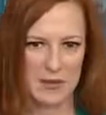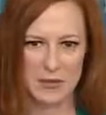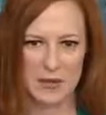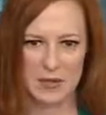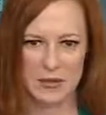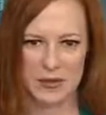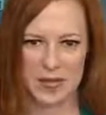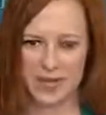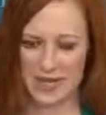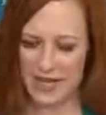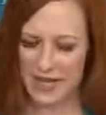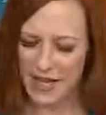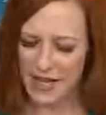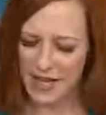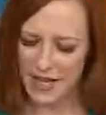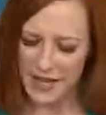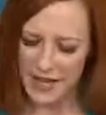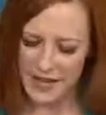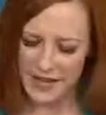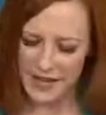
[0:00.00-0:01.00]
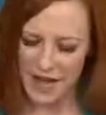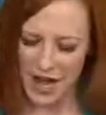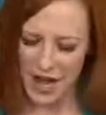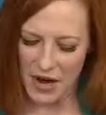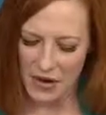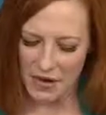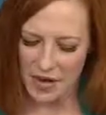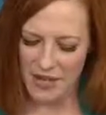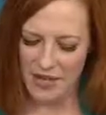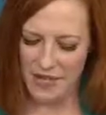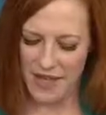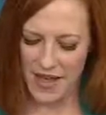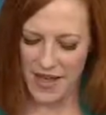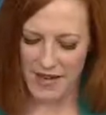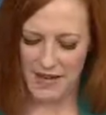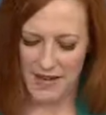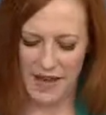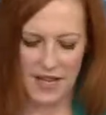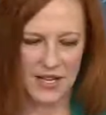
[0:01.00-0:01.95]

between now and then.